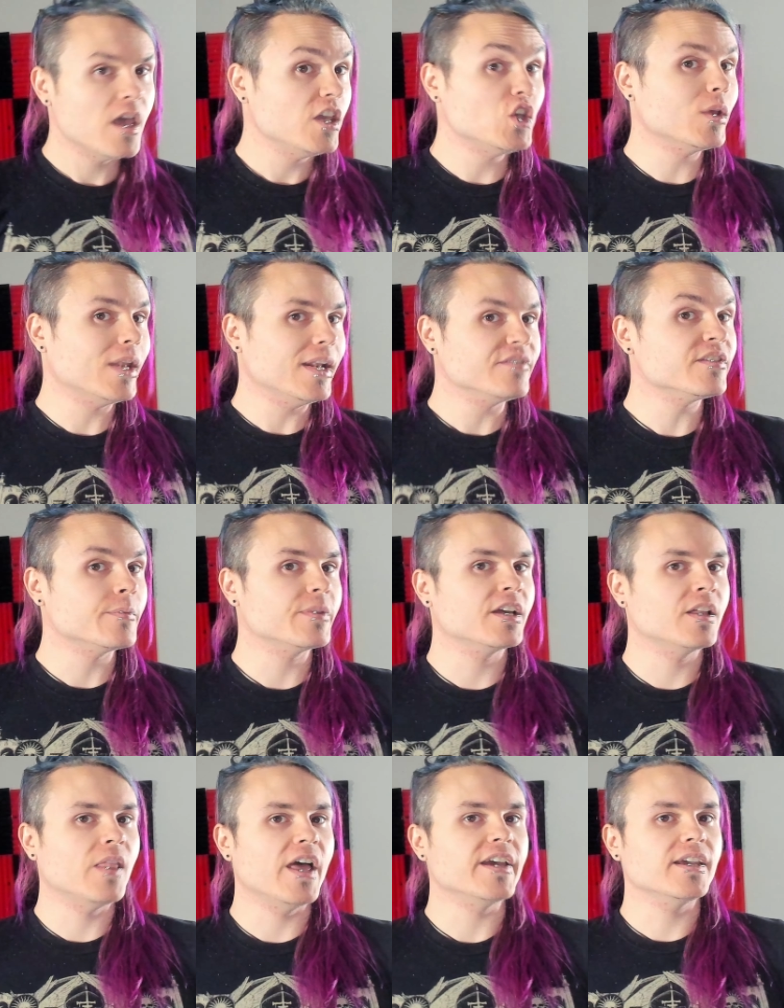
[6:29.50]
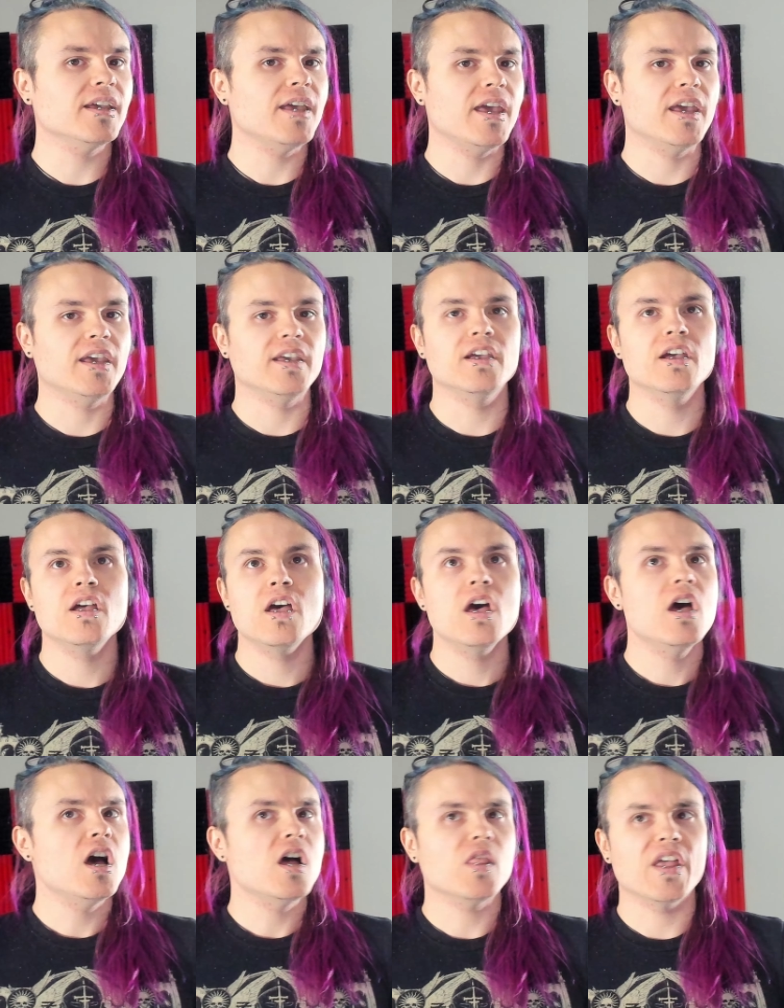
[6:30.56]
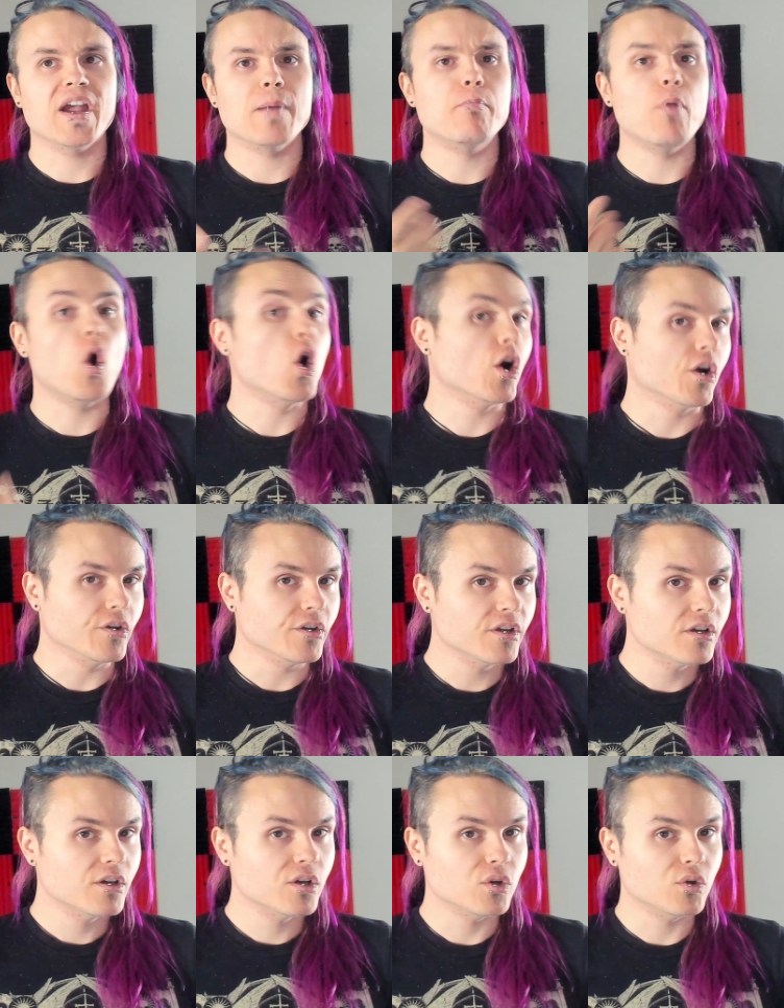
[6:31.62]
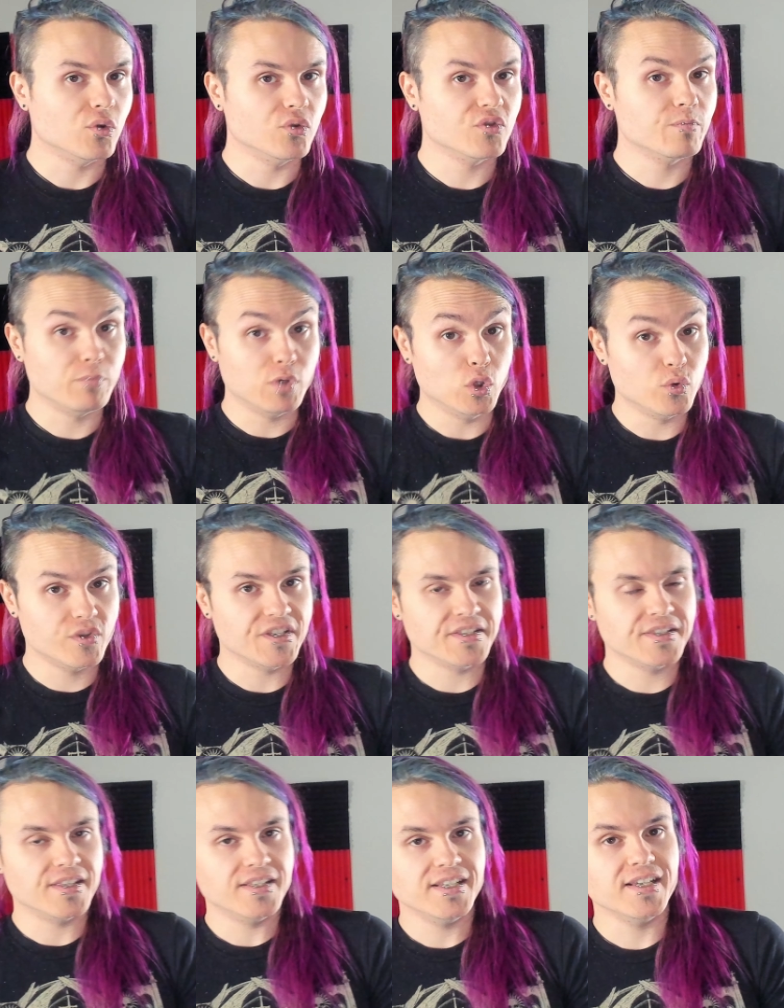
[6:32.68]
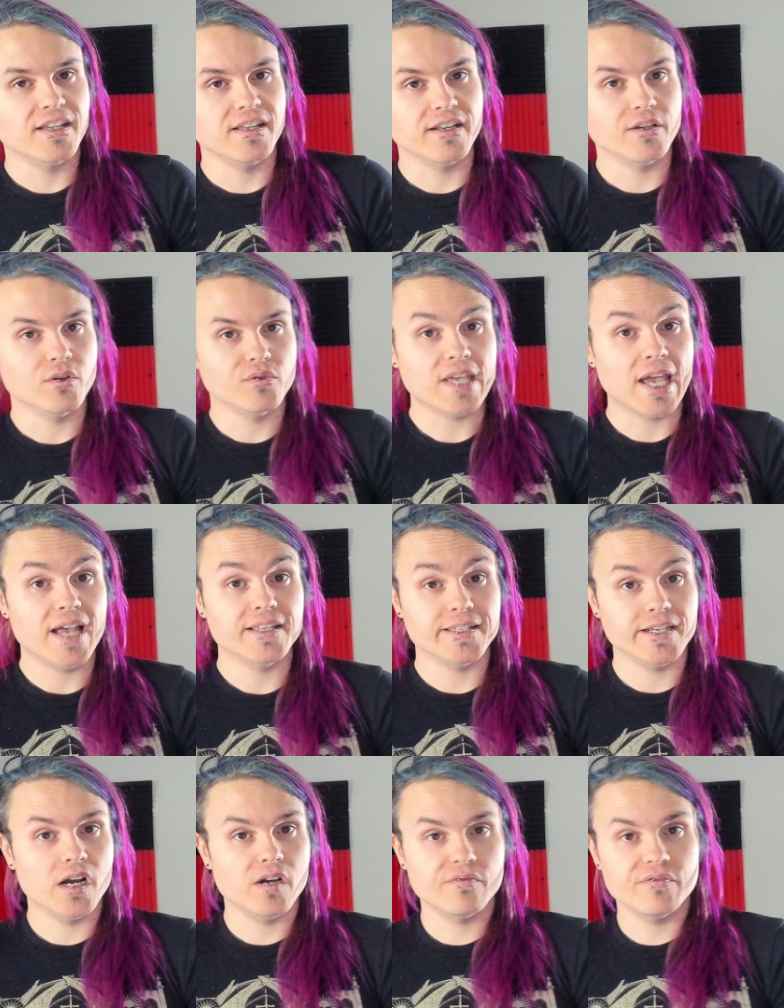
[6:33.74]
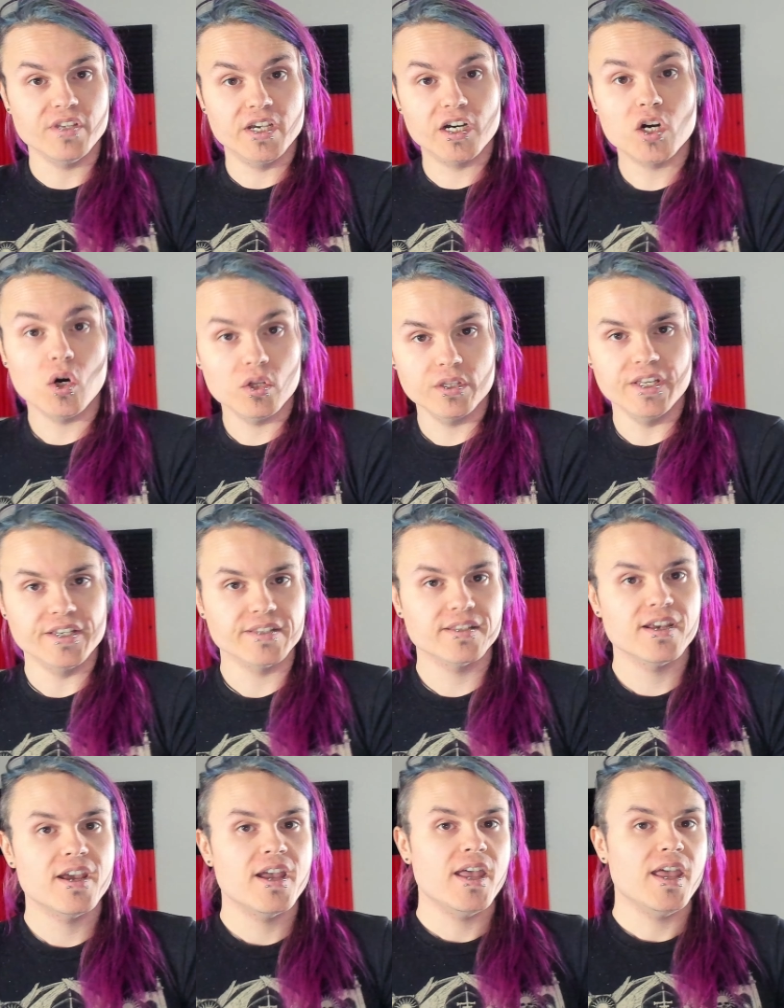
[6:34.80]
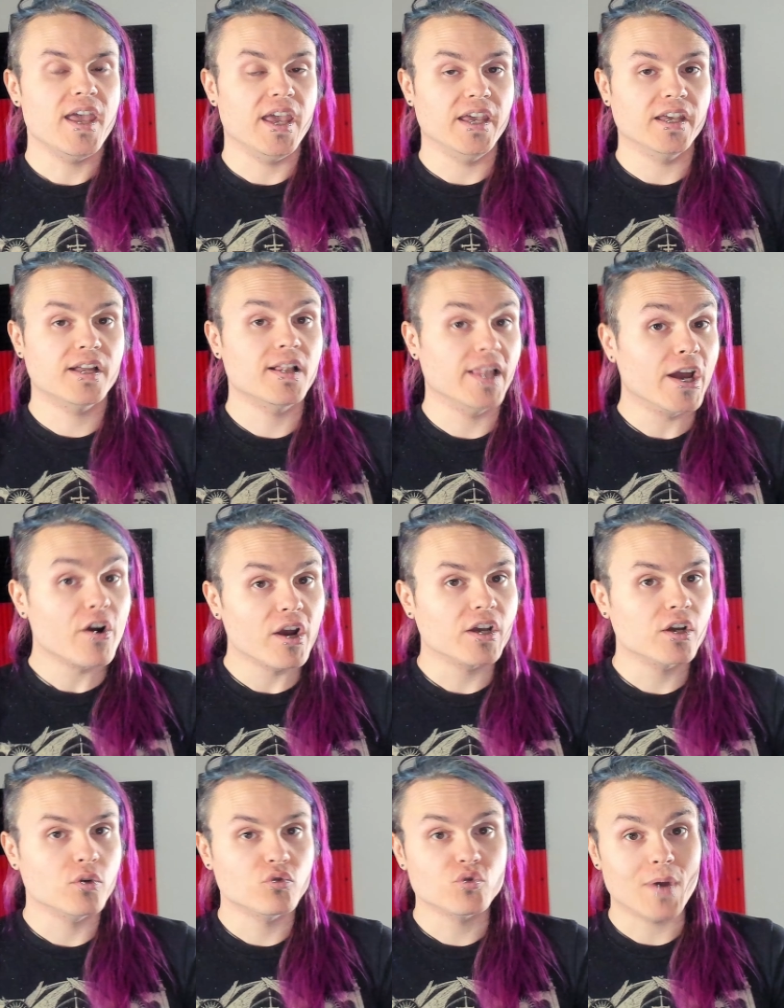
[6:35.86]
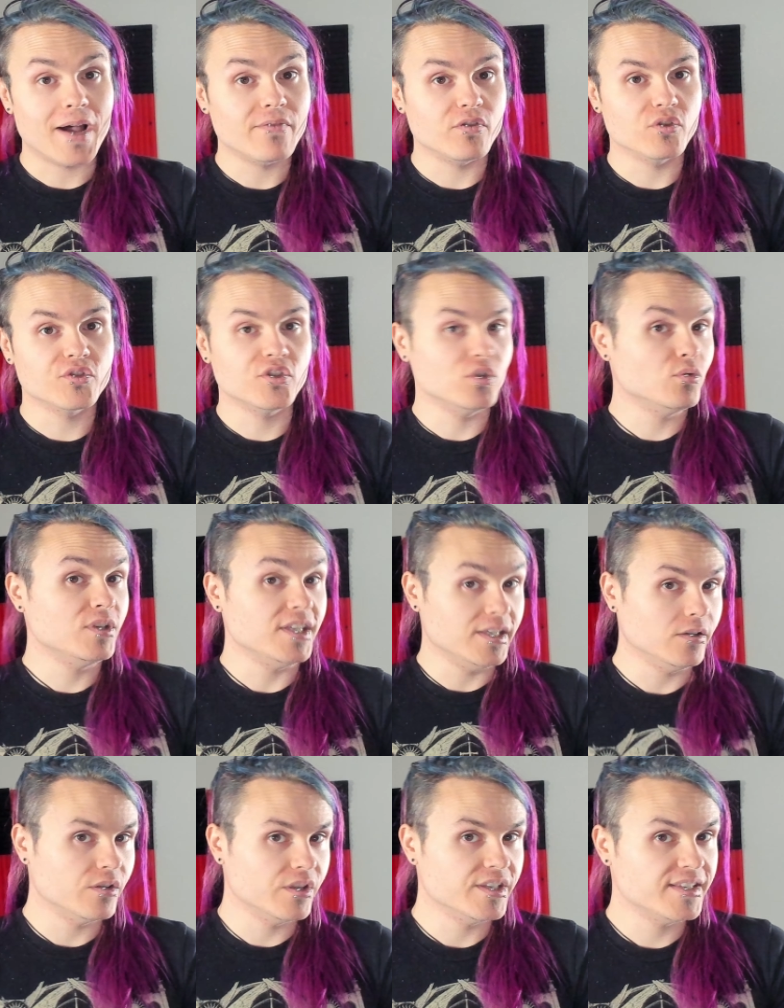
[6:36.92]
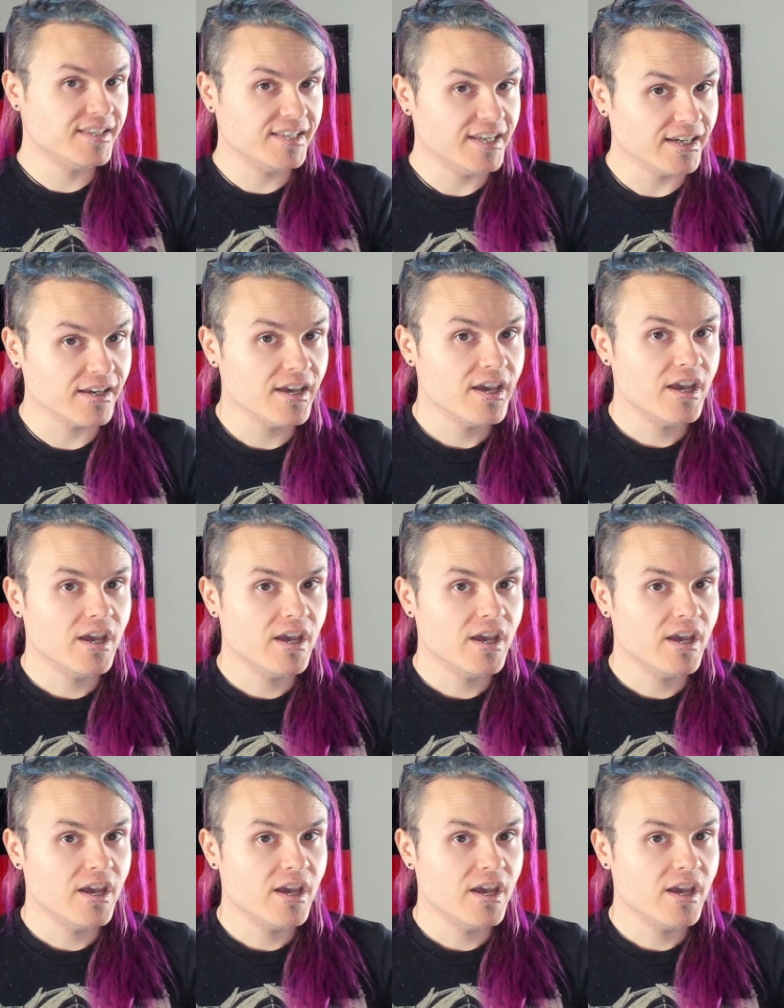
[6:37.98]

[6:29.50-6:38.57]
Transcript: you could have something like a like a bard whose muse is the deity who's casting off the occult list, a cleric who travels to heal the sick,